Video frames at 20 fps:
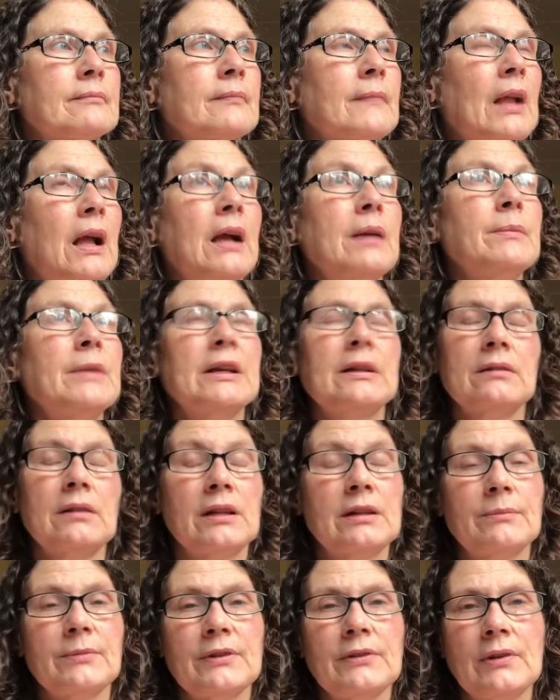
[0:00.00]
I make a lot
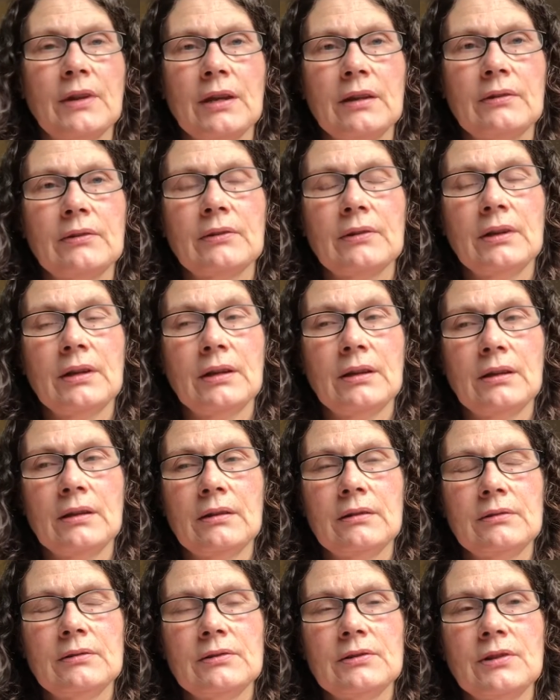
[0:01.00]
of mistakes,
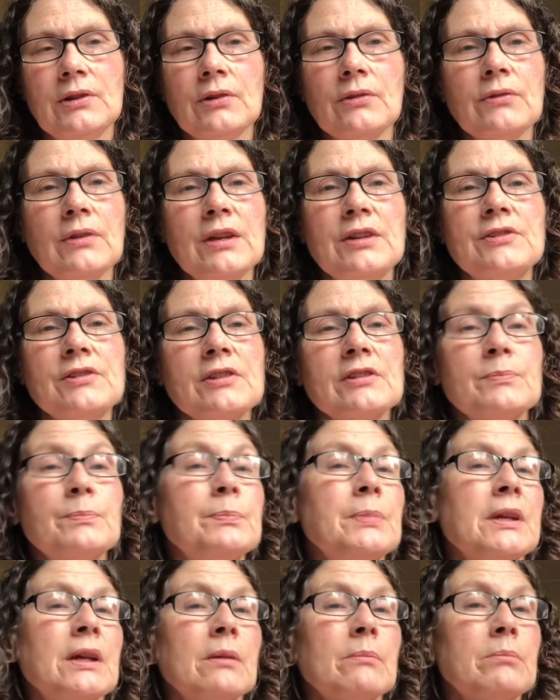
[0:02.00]
and they just
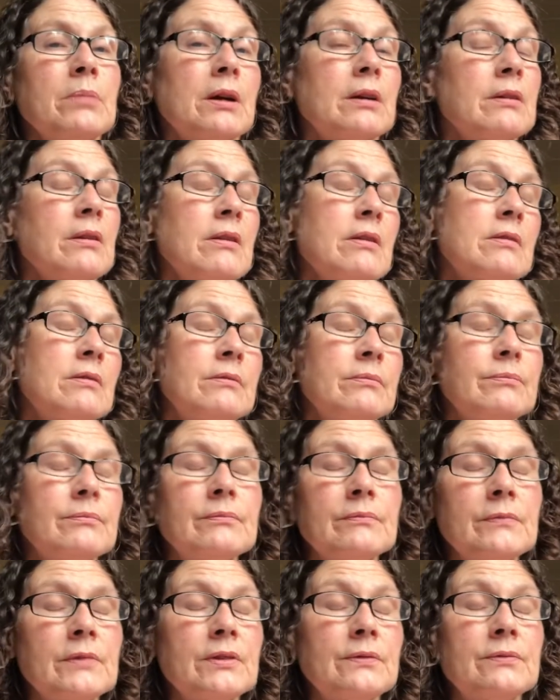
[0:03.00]
become part of
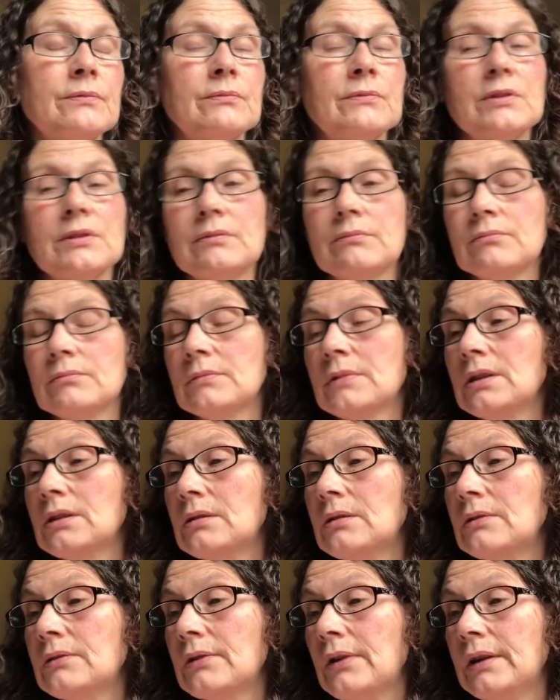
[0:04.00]
the
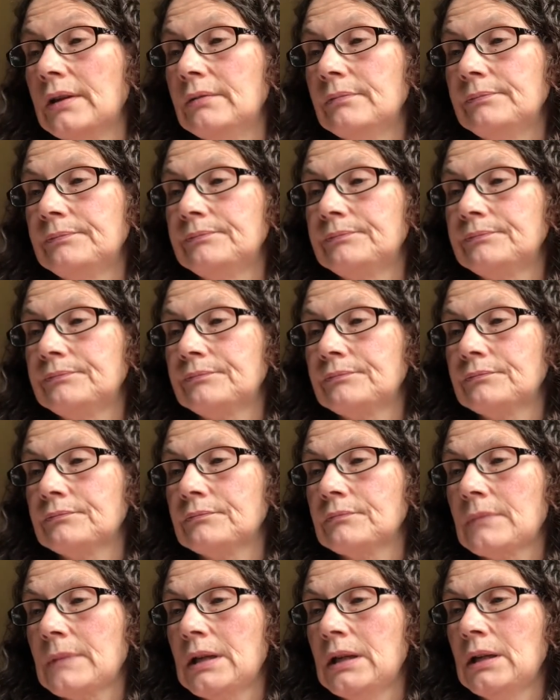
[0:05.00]
design.
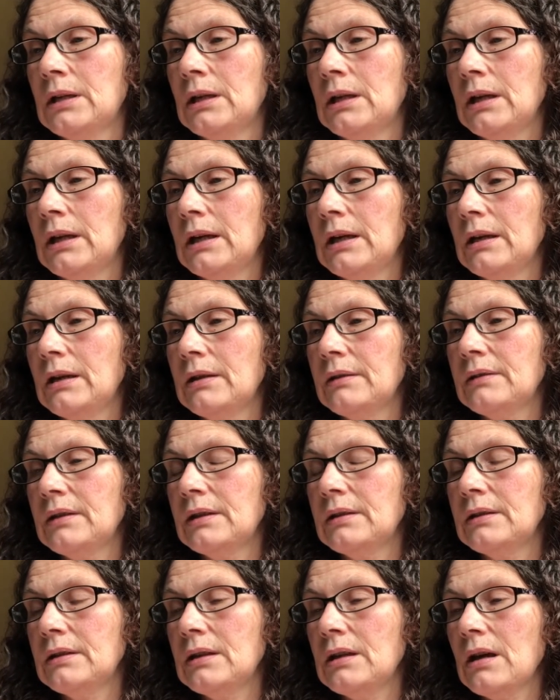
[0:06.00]
And then
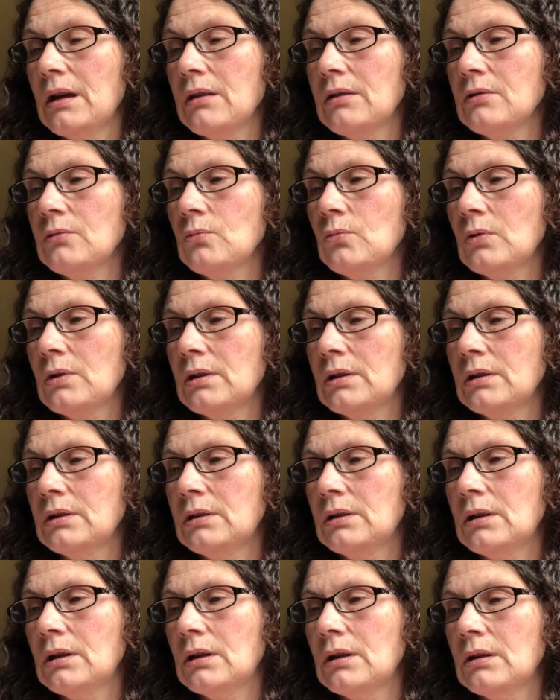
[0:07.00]
the other
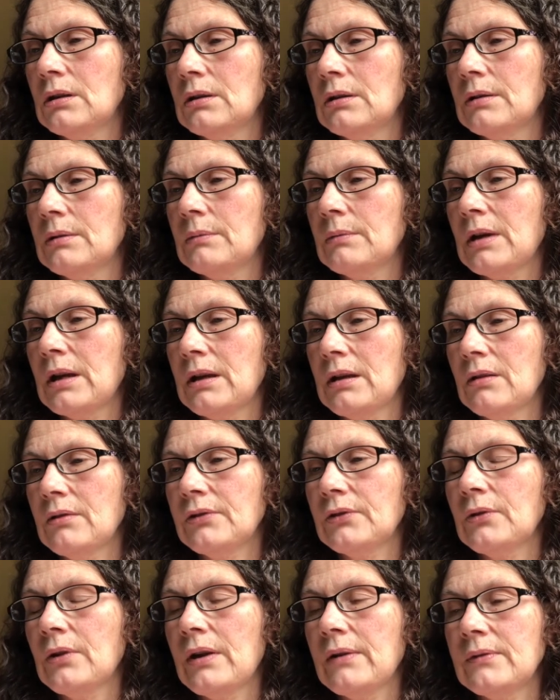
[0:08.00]
one, I
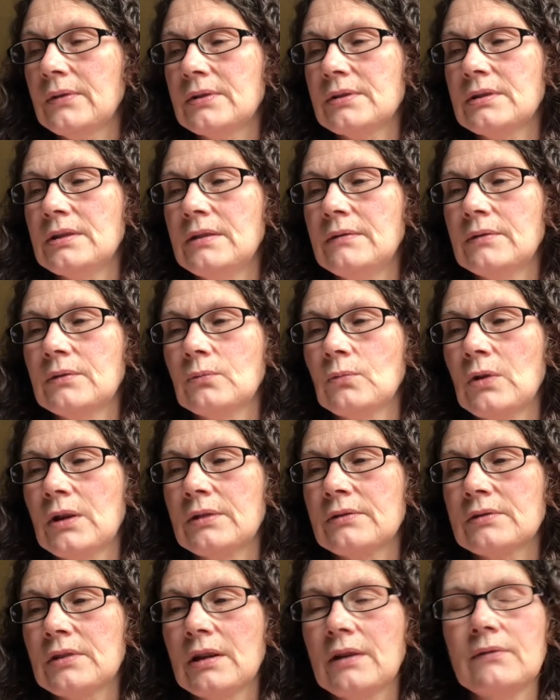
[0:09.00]
also have a Stephen
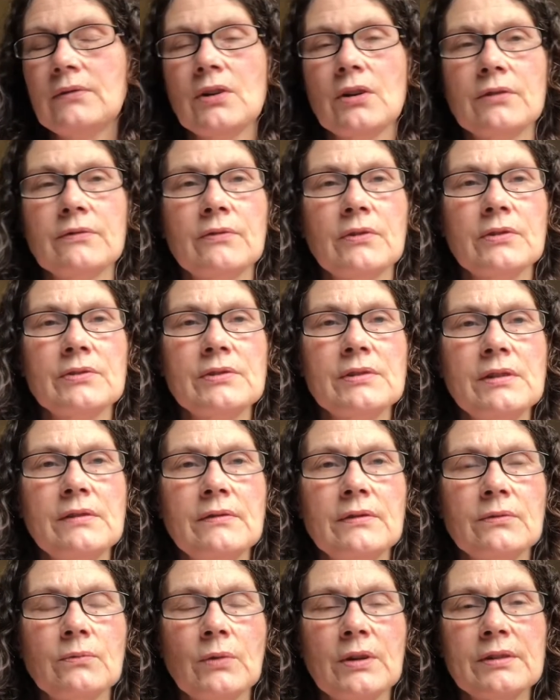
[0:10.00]
West. I have yarn for a
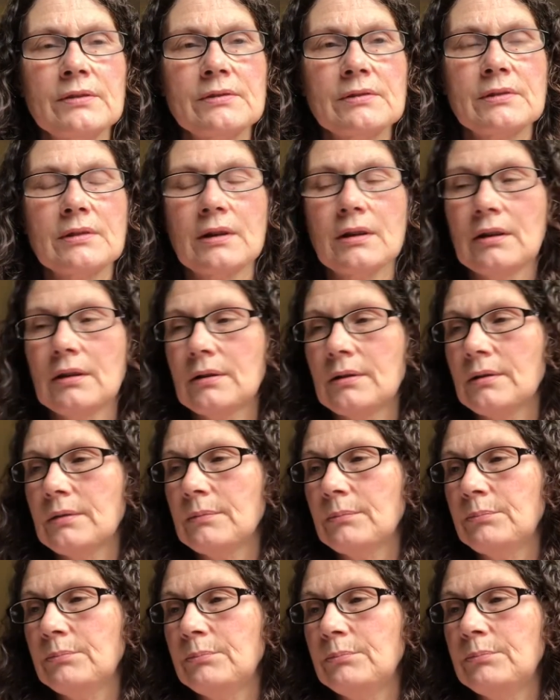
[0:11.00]
Stephen West
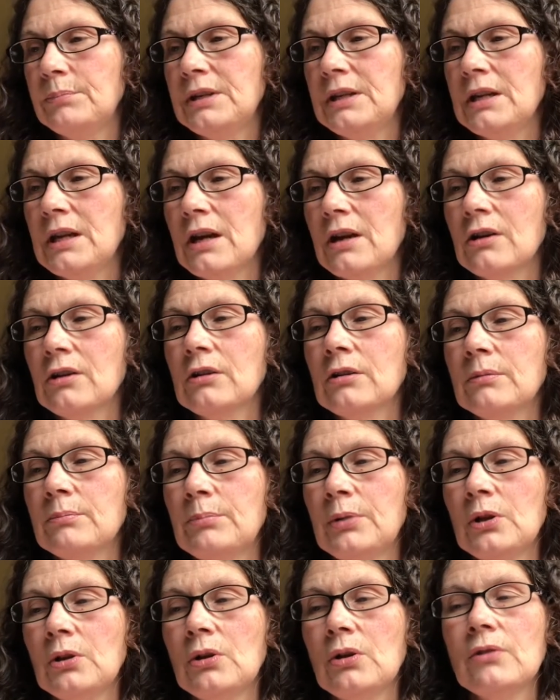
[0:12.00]
Pierre
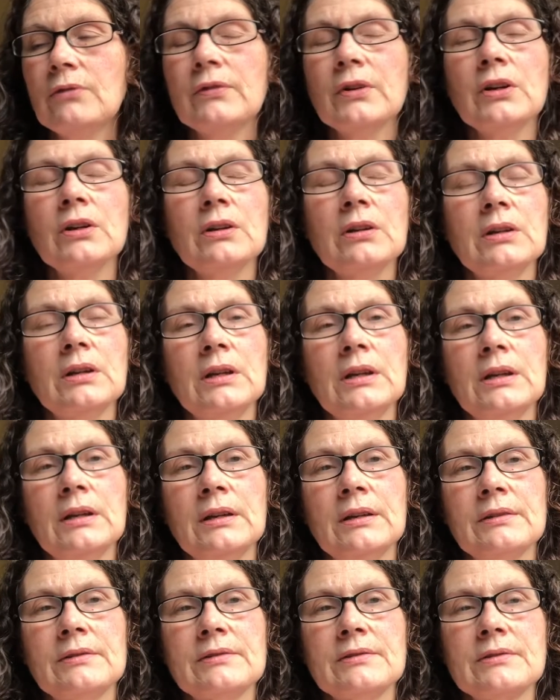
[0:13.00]
pullover.
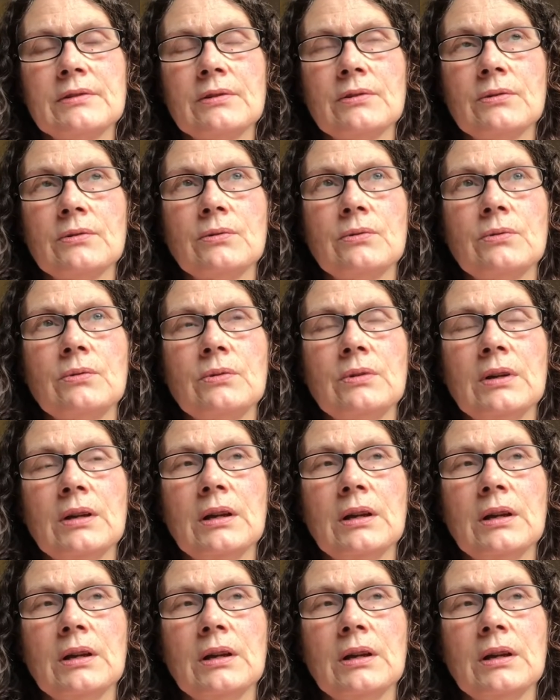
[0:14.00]
So